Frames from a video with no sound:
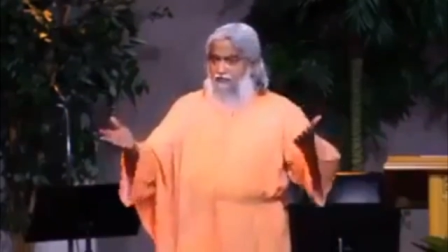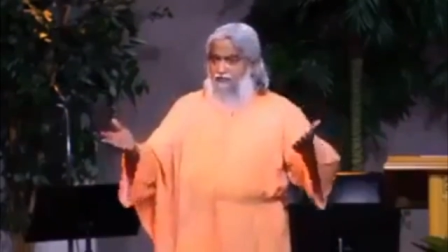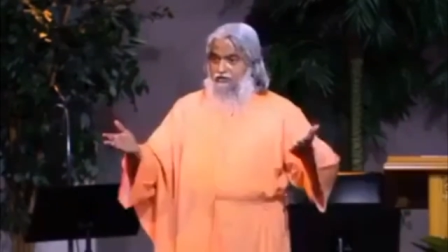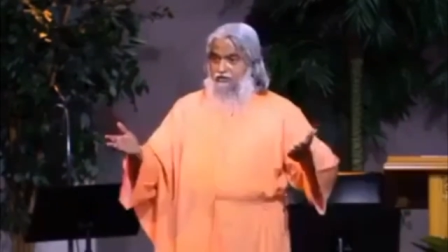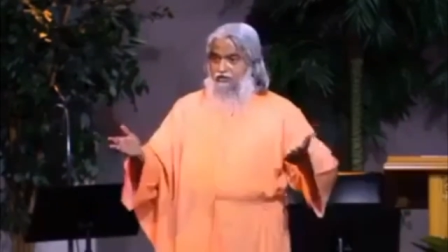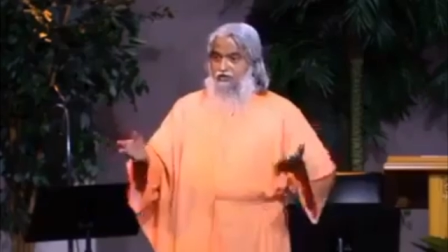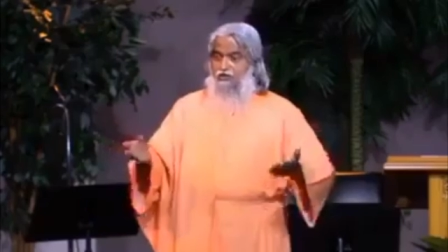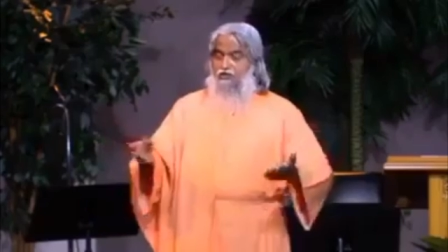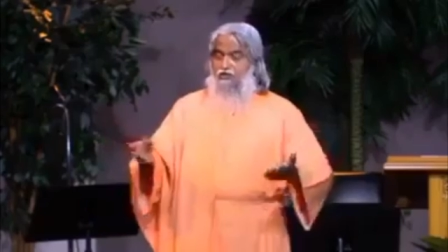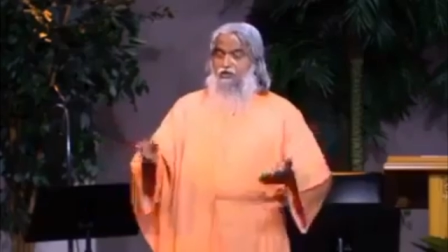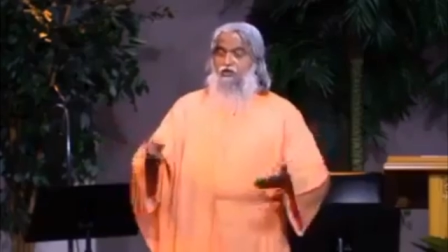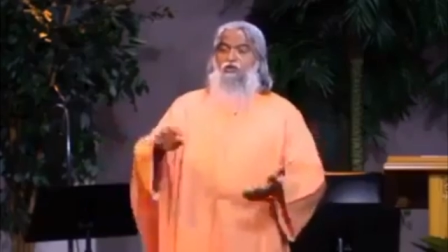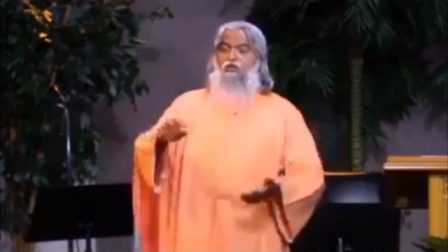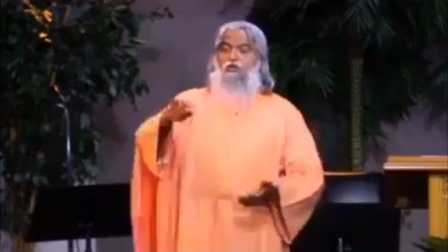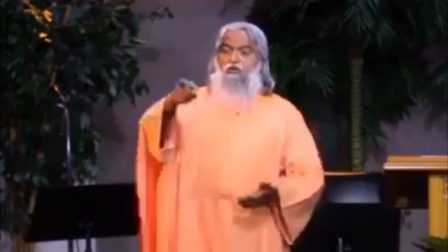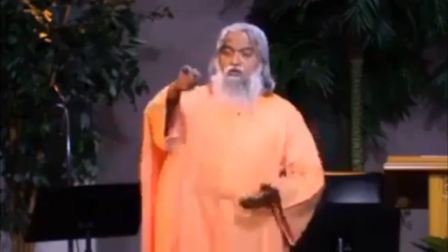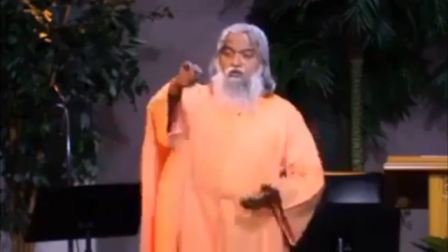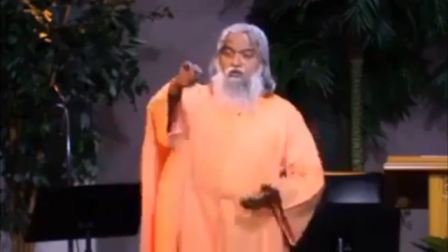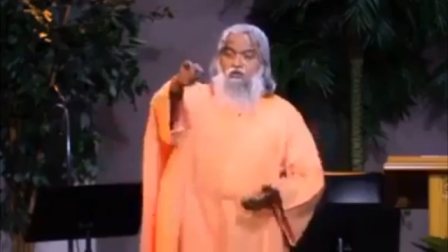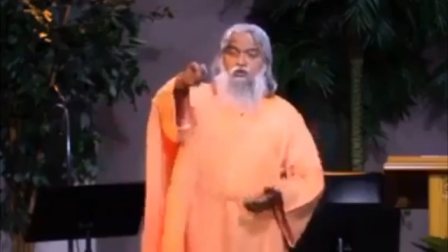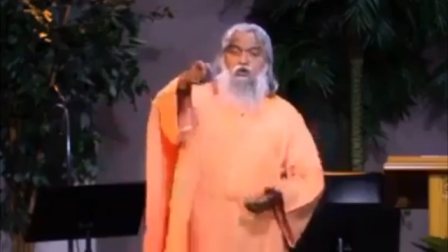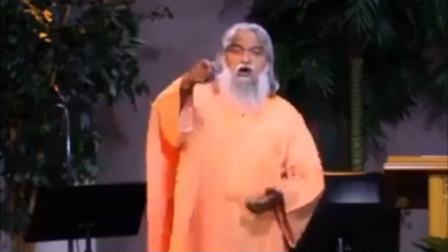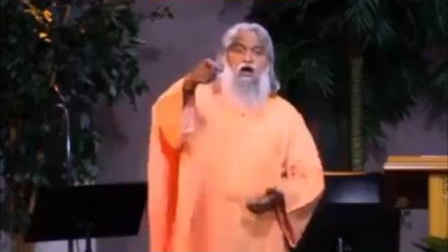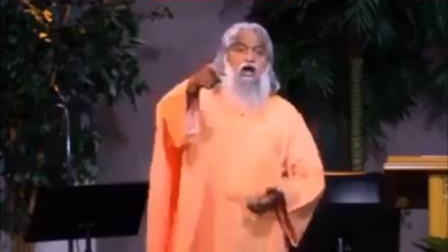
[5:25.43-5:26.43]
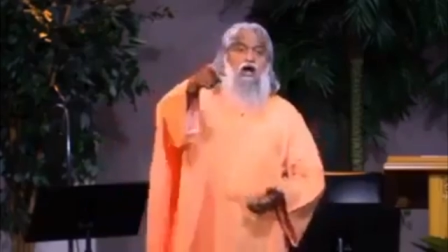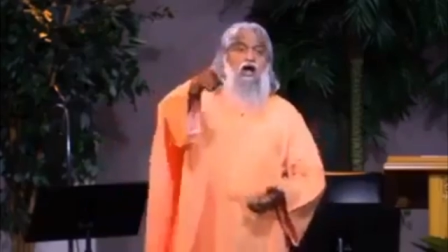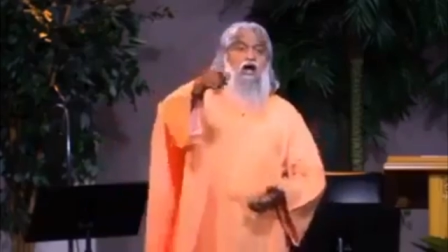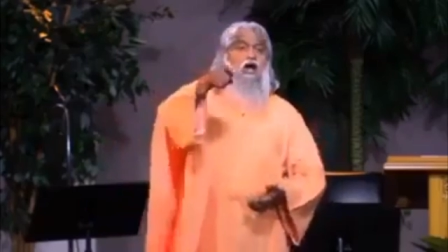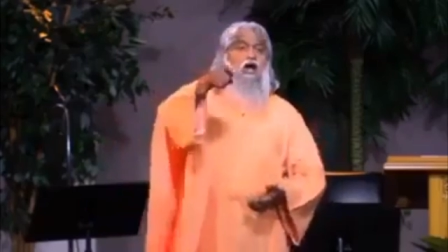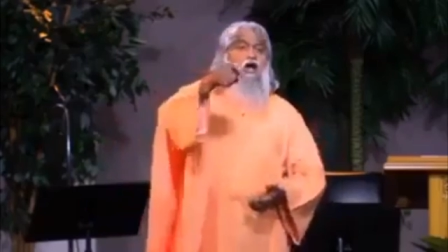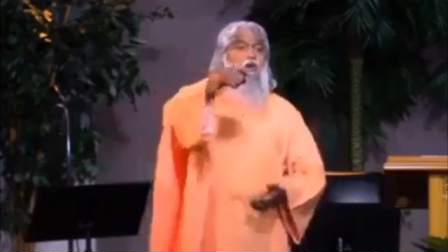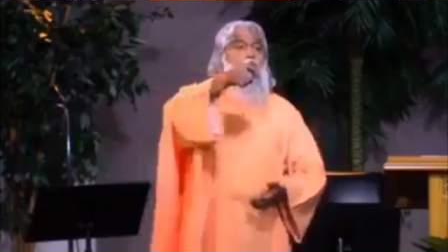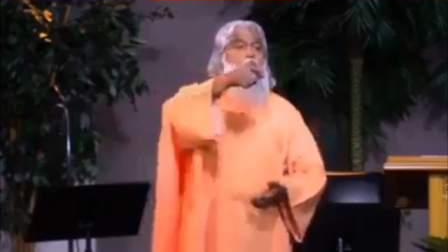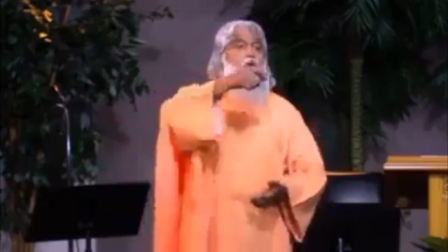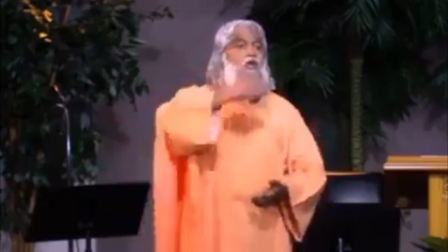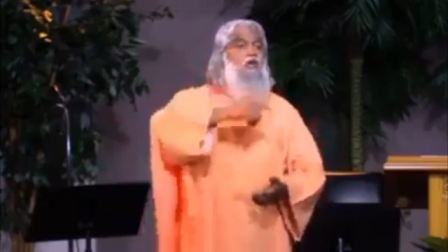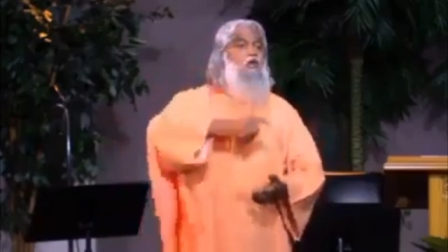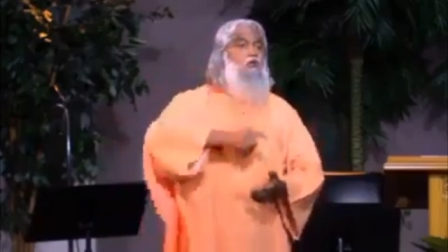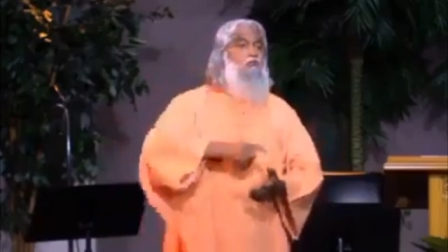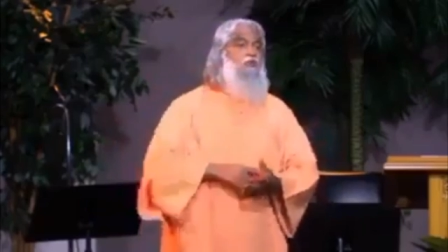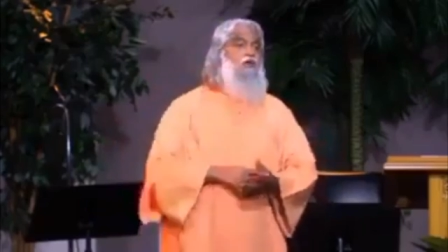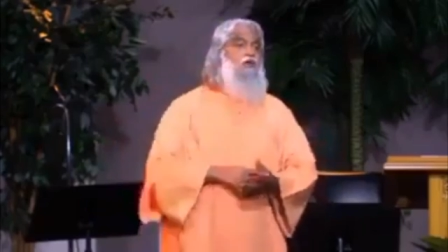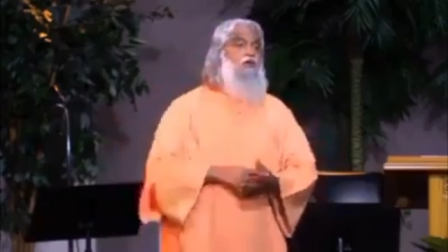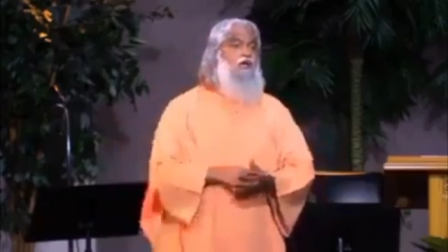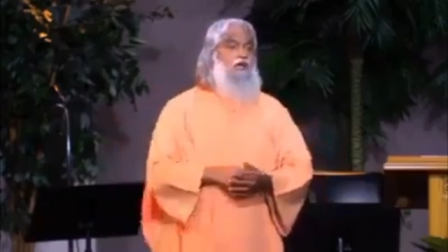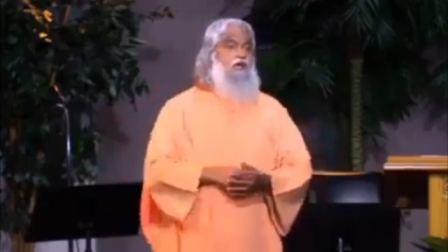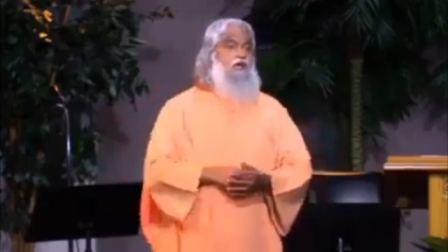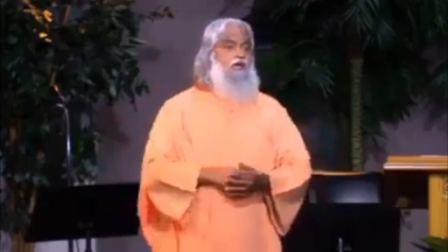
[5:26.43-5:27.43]
Amen. You are
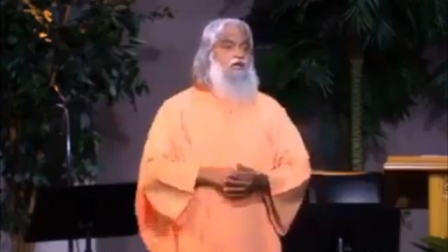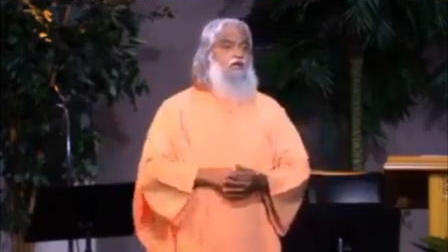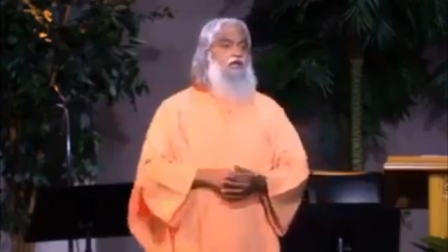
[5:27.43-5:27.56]
going to